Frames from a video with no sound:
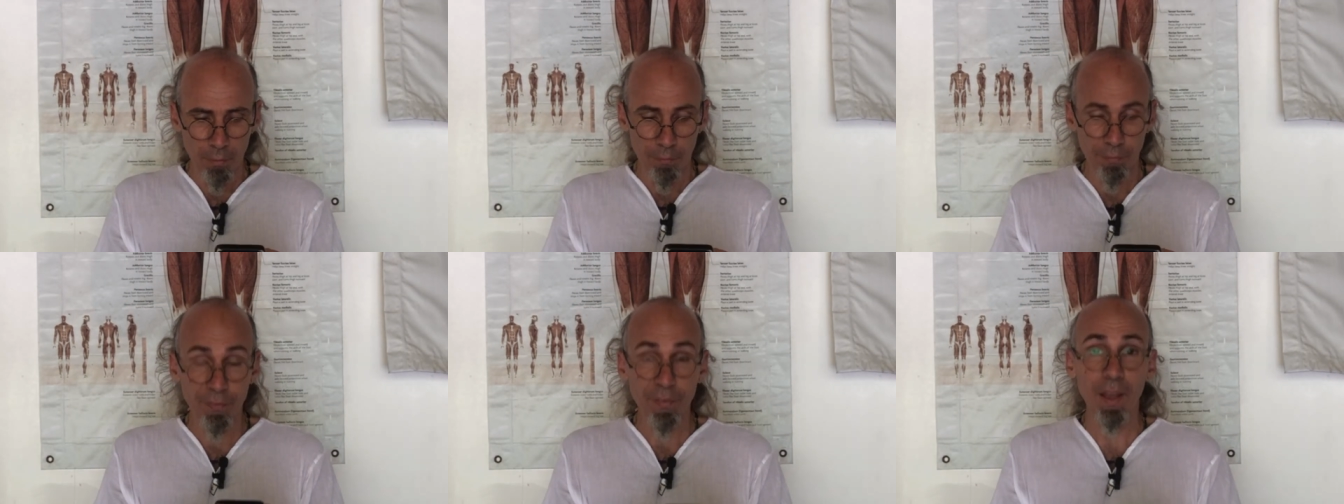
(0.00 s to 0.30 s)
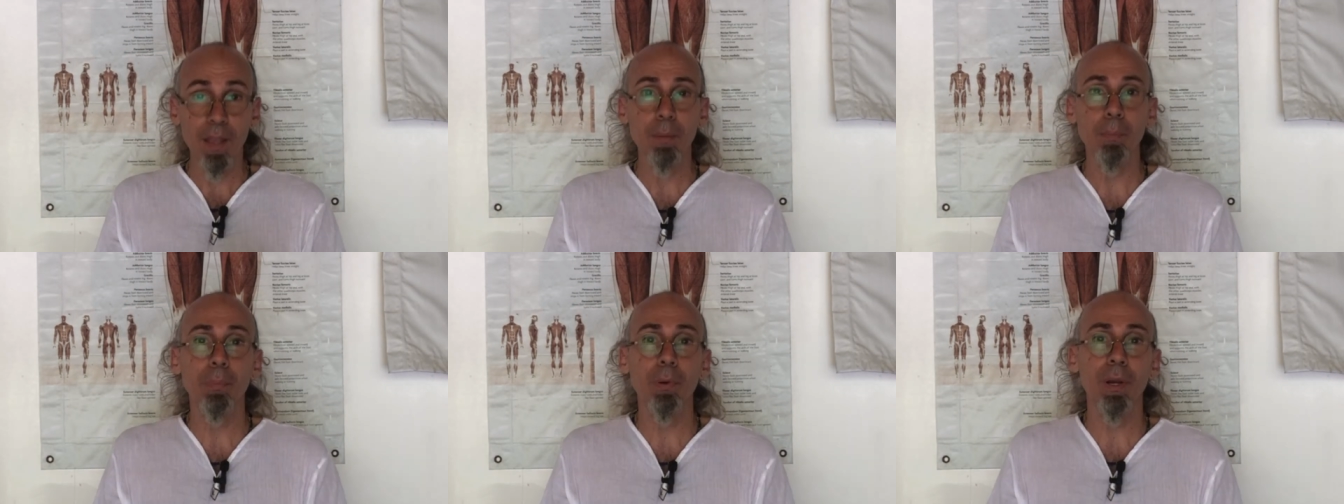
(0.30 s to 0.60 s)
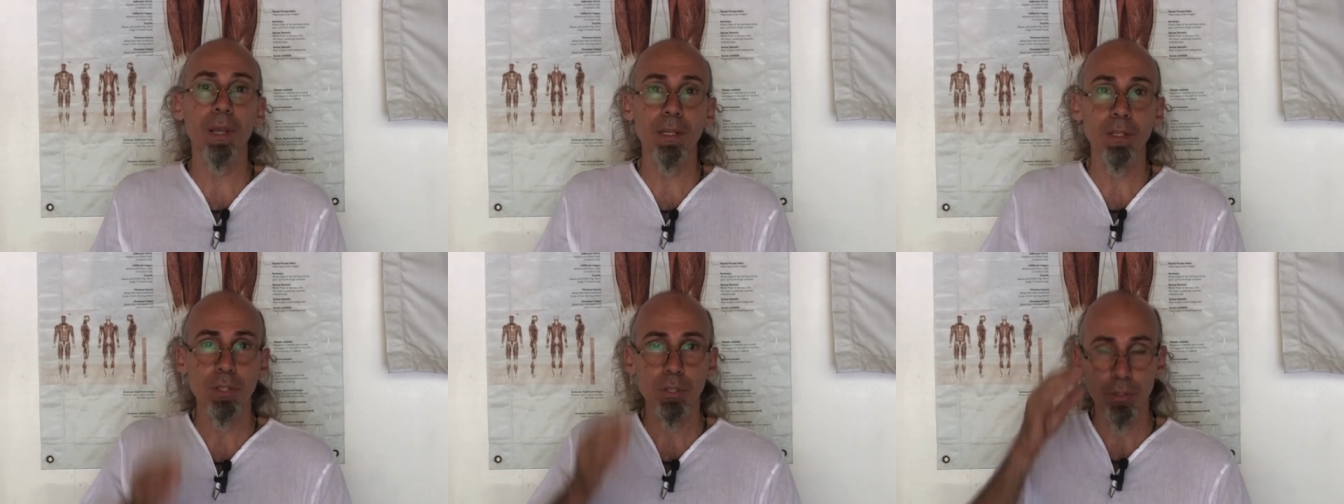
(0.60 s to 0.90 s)

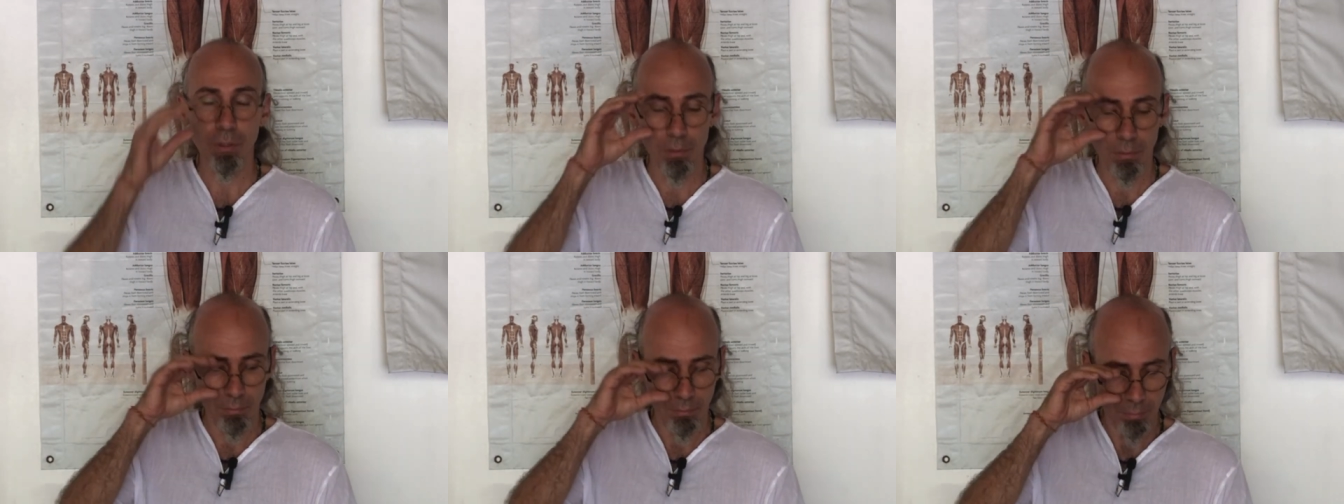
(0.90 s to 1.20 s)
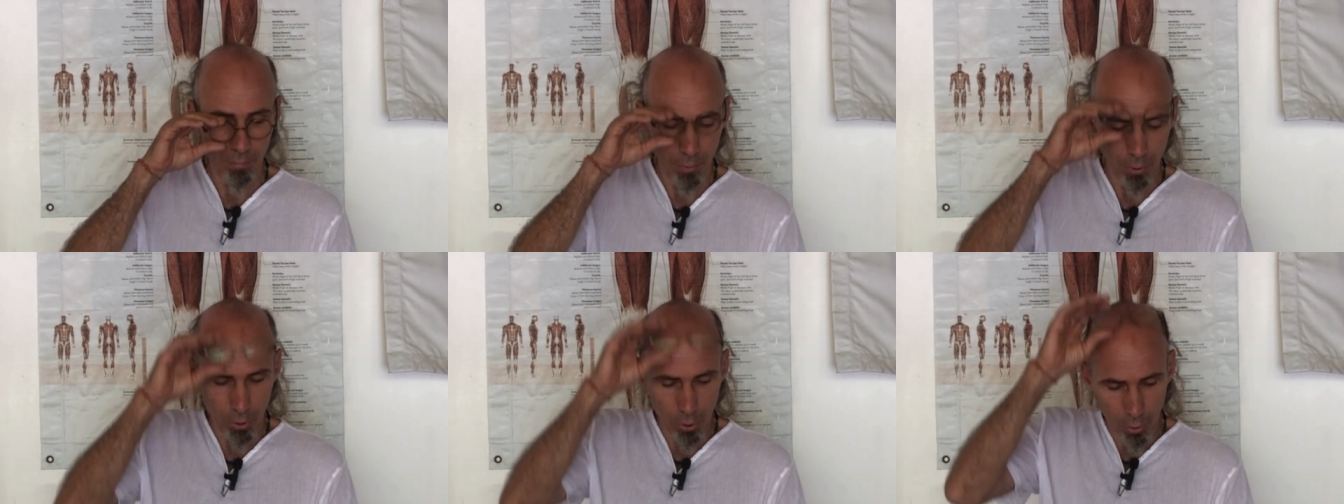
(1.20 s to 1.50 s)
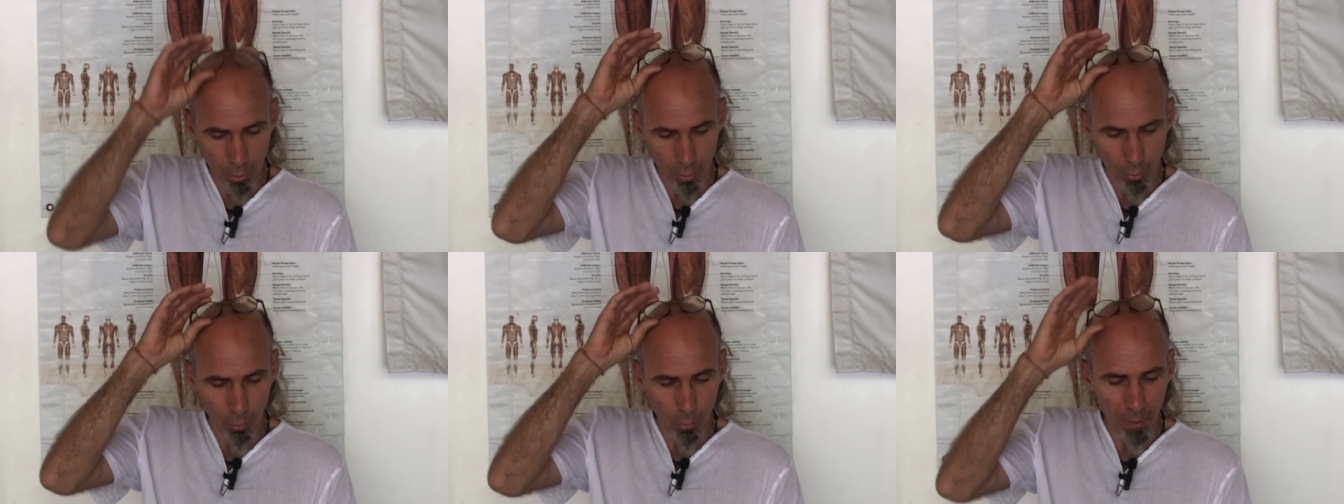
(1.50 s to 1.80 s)
vibration.
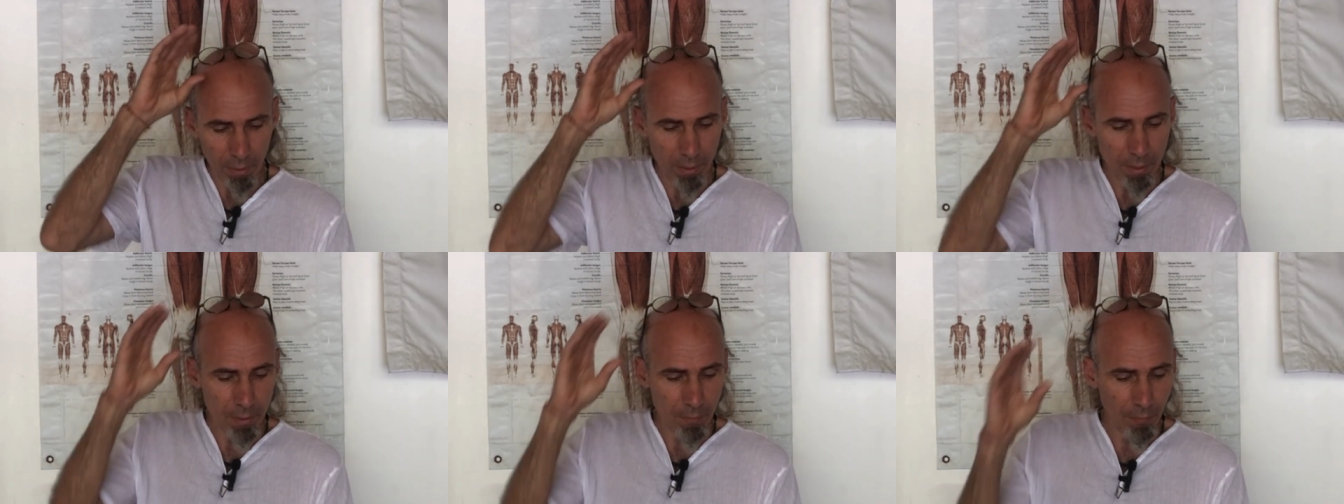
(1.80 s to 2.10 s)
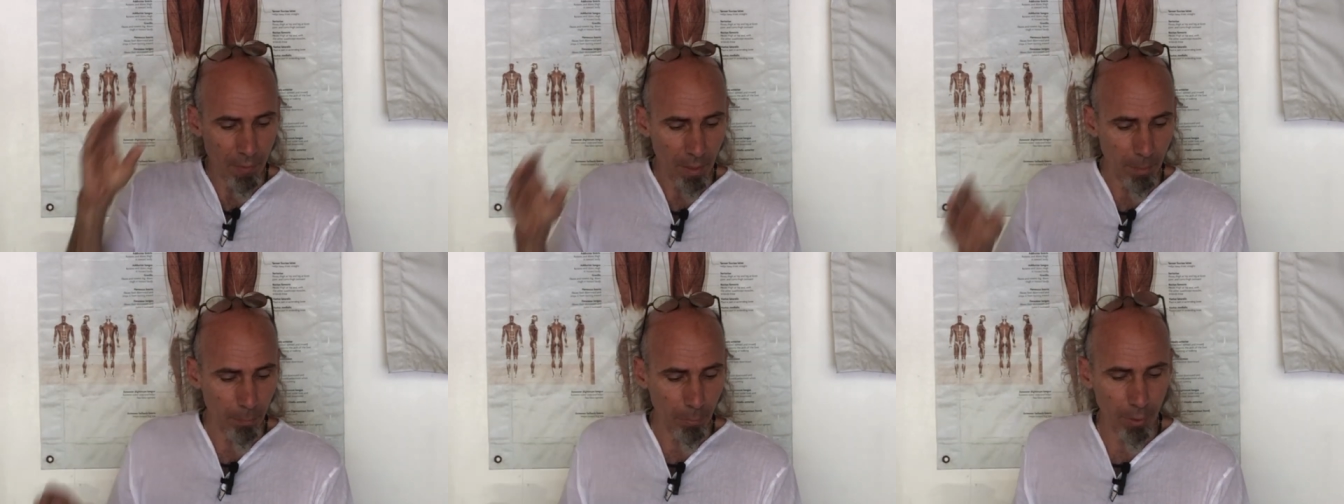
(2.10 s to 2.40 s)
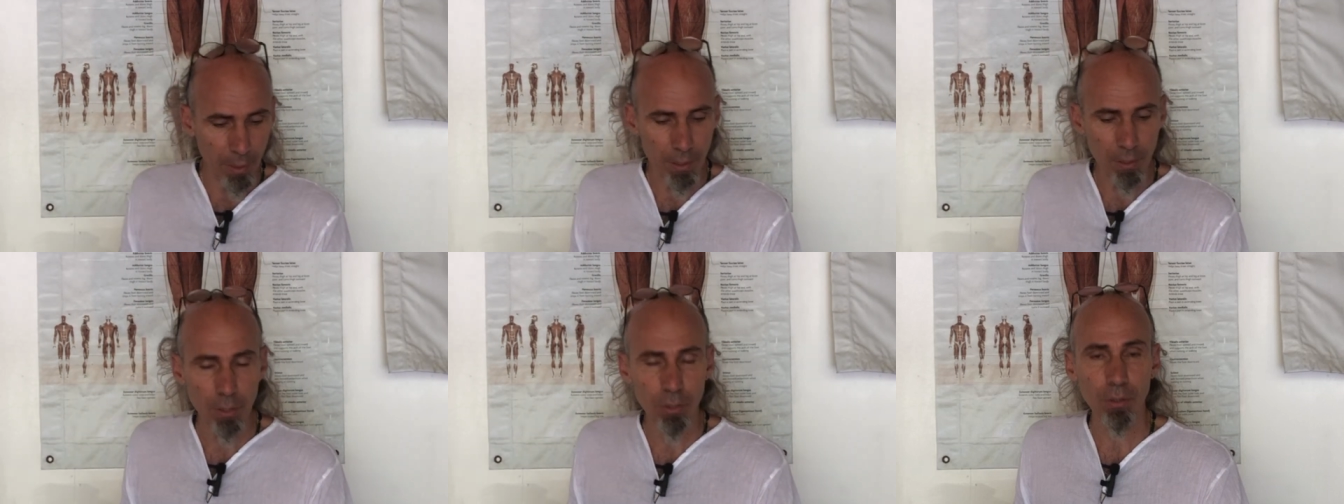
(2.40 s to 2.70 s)
So, what is
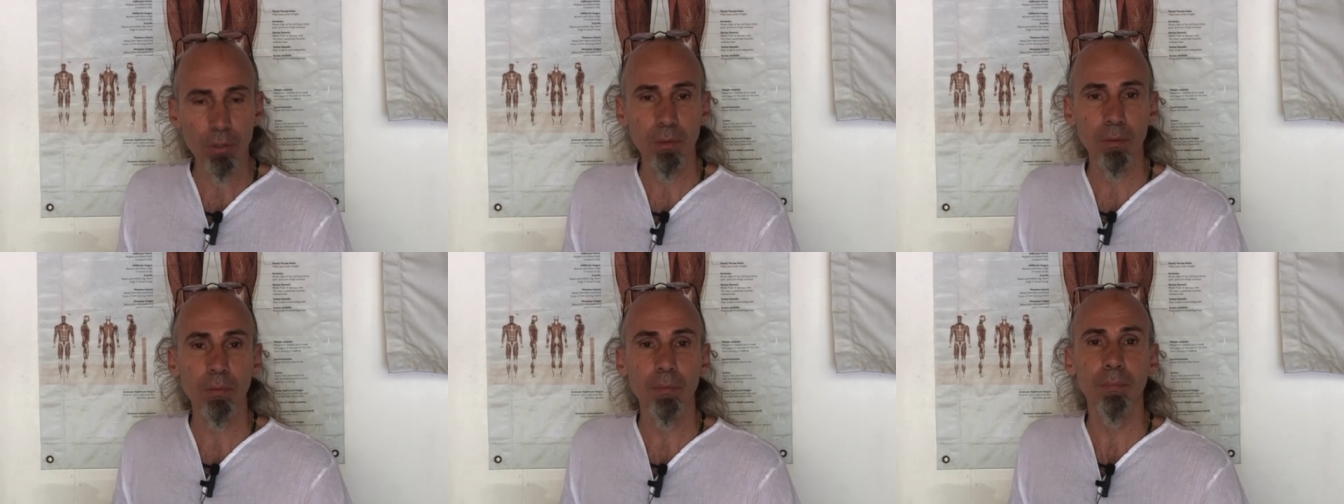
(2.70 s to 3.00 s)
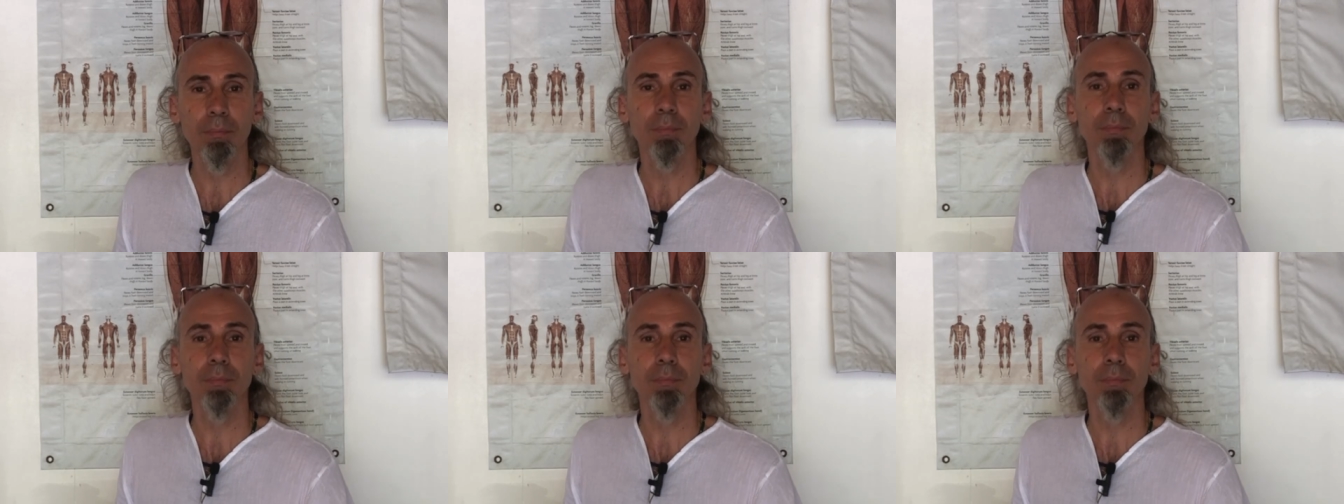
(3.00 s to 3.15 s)
vibration?